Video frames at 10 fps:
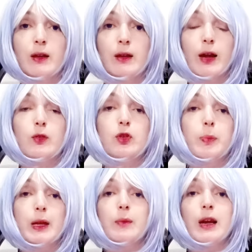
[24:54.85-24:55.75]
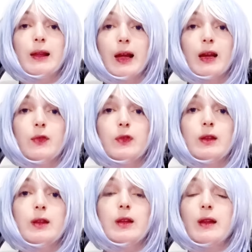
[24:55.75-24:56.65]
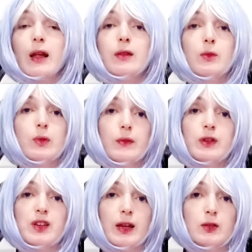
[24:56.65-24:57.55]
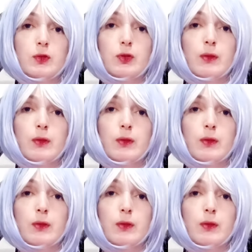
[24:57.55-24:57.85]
I would bet my life that nothing will ever change for you.